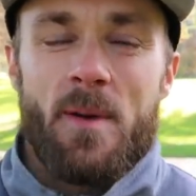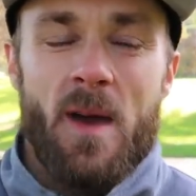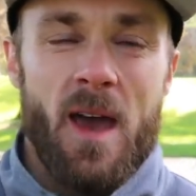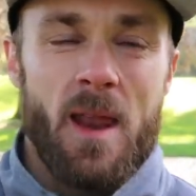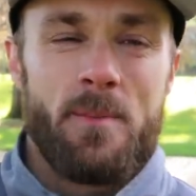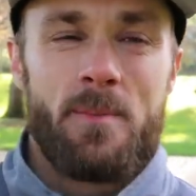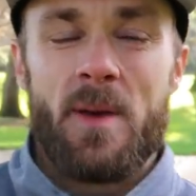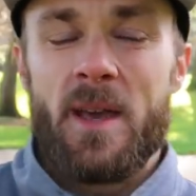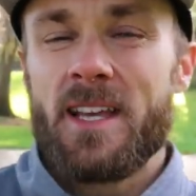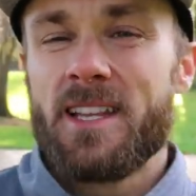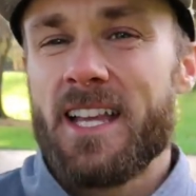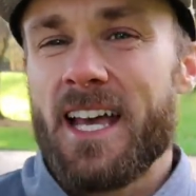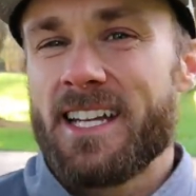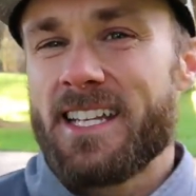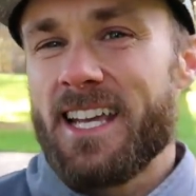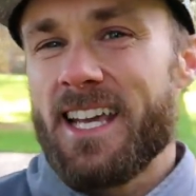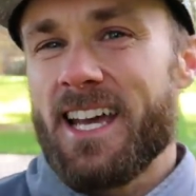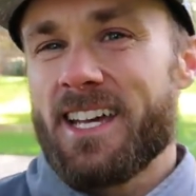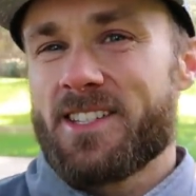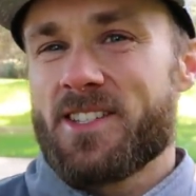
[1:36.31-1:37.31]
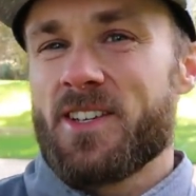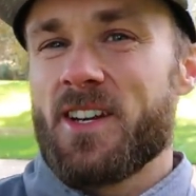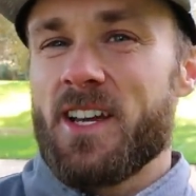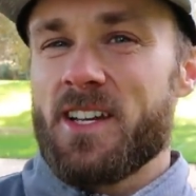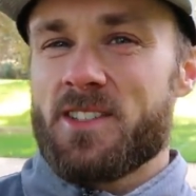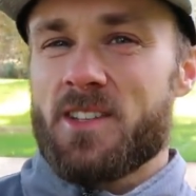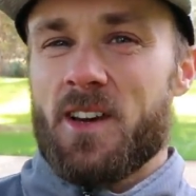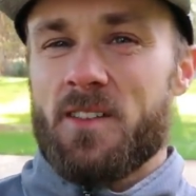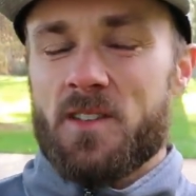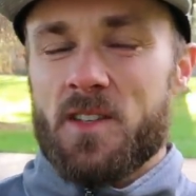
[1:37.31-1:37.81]
I had a big leg day
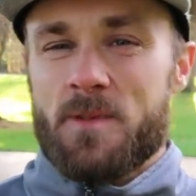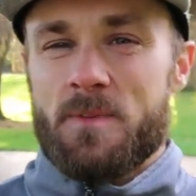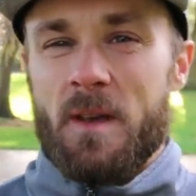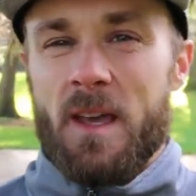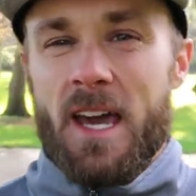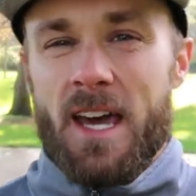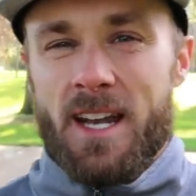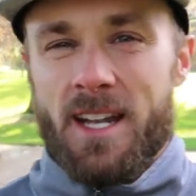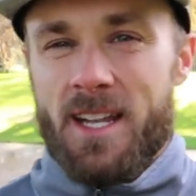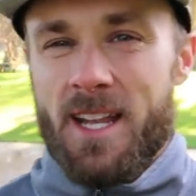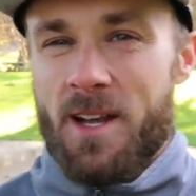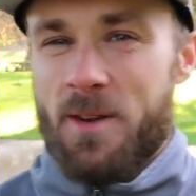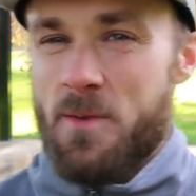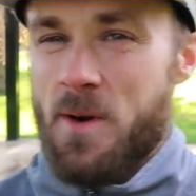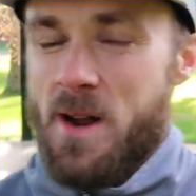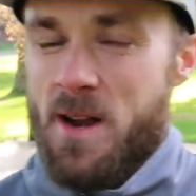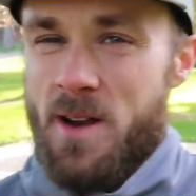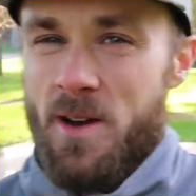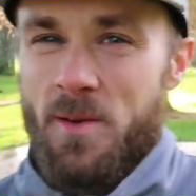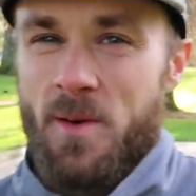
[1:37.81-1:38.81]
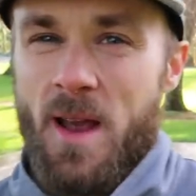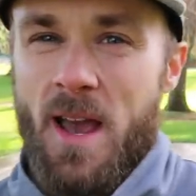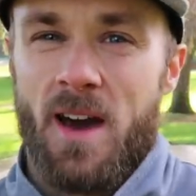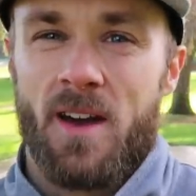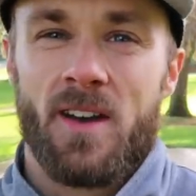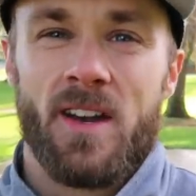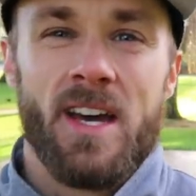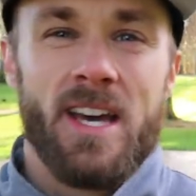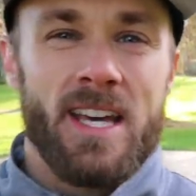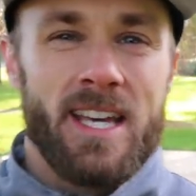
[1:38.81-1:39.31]
yesterday, so I've just been kind of like running
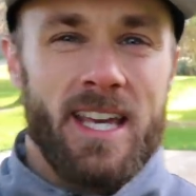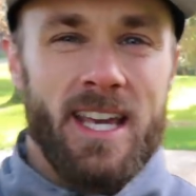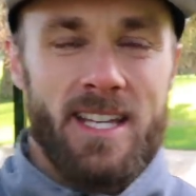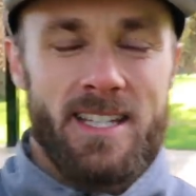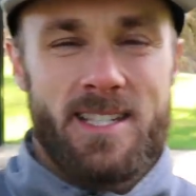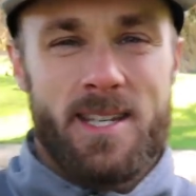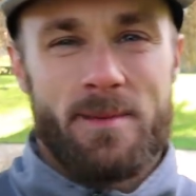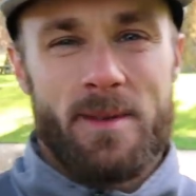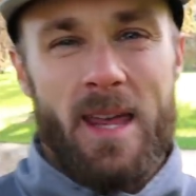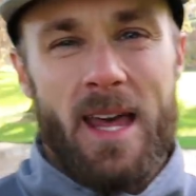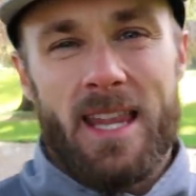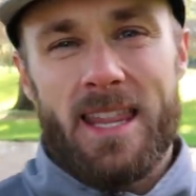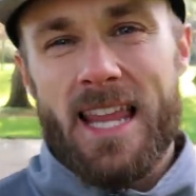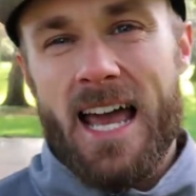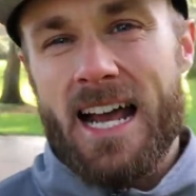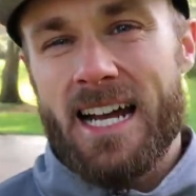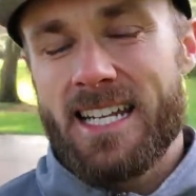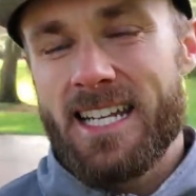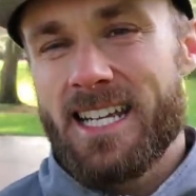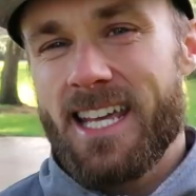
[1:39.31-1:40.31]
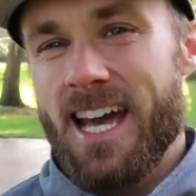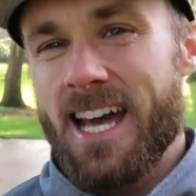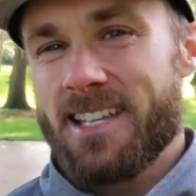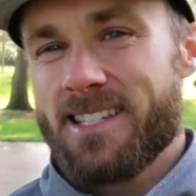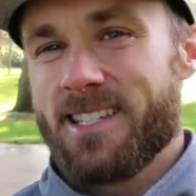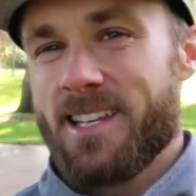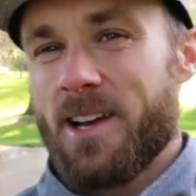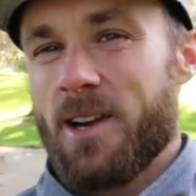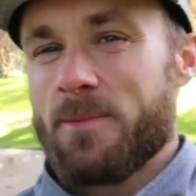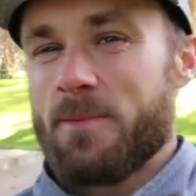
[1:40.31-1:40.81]
around, getting some of that lactic
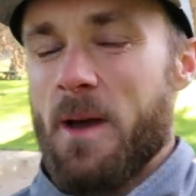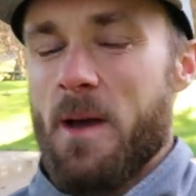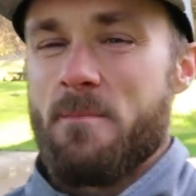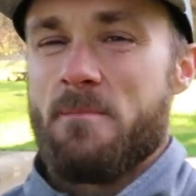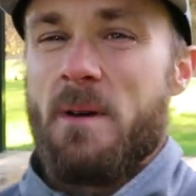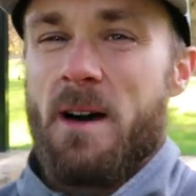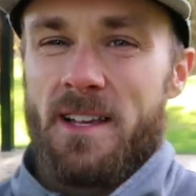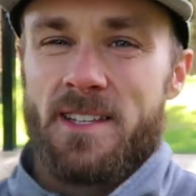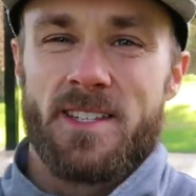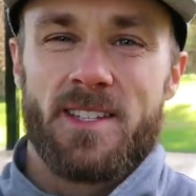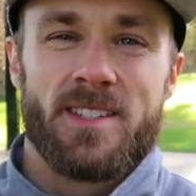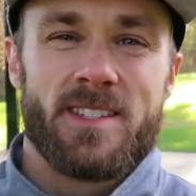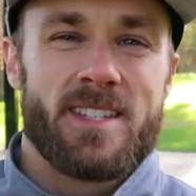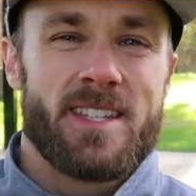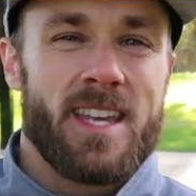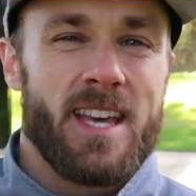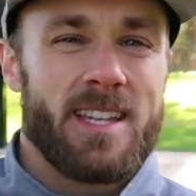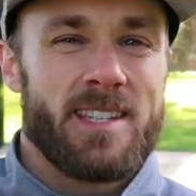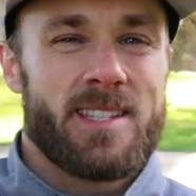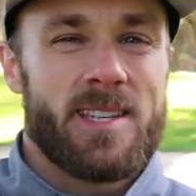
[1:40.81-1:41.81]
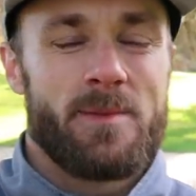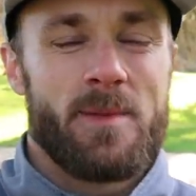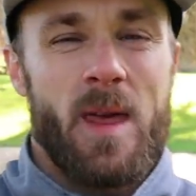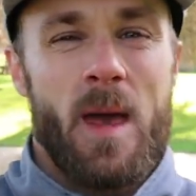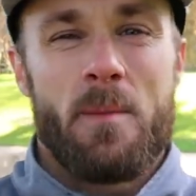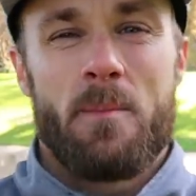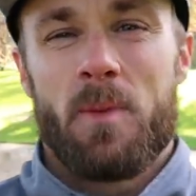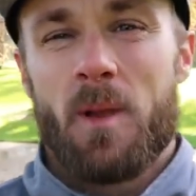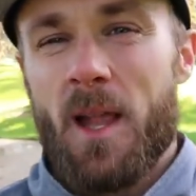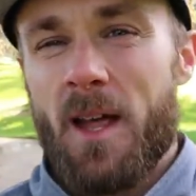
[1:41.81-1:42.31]
acid out of my muscles, getting some of
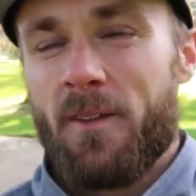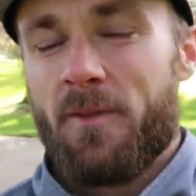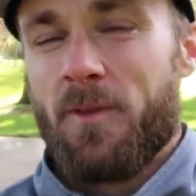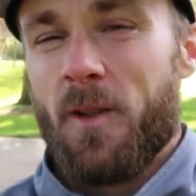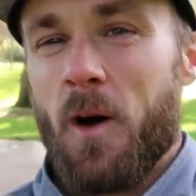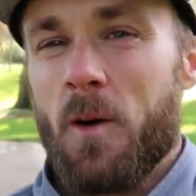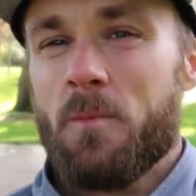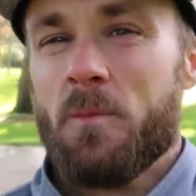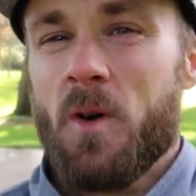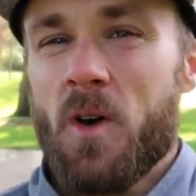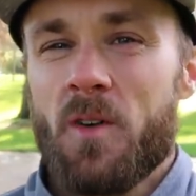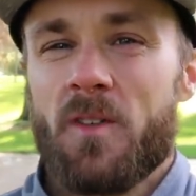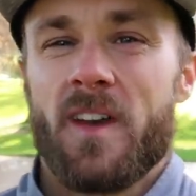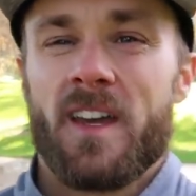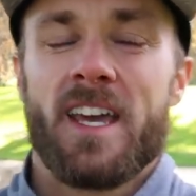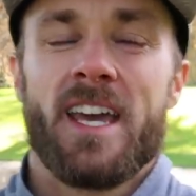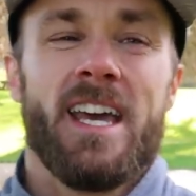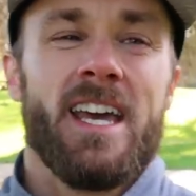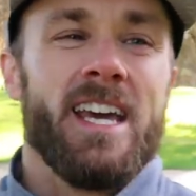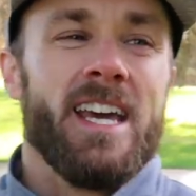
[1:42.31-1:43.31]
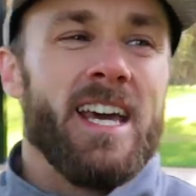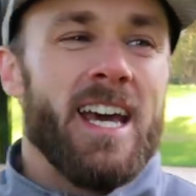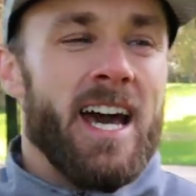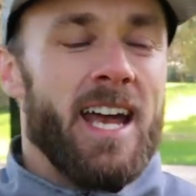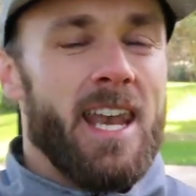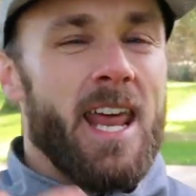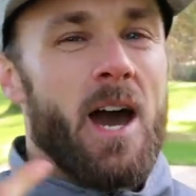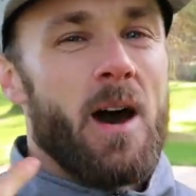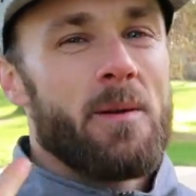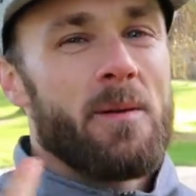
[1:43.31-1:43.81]
that blood flow moving,
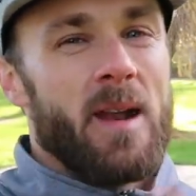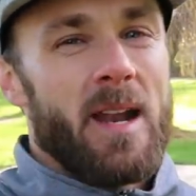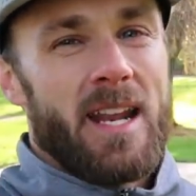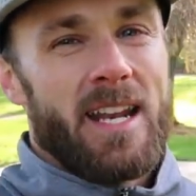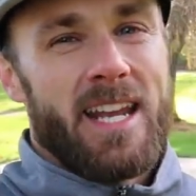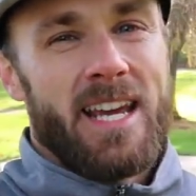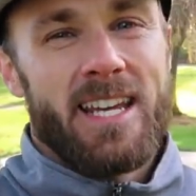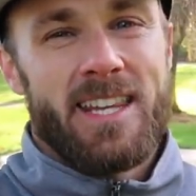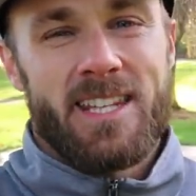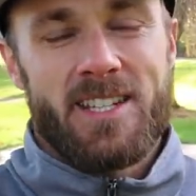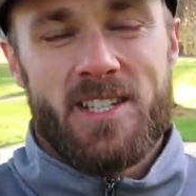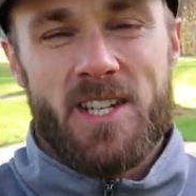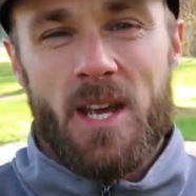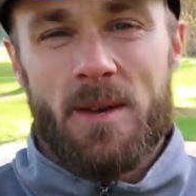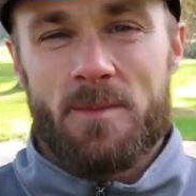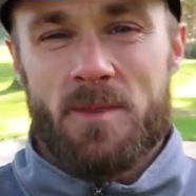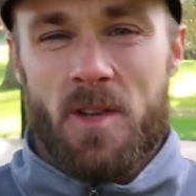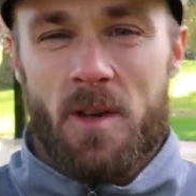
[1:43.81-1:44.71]
and now I'm ready to hit the gym.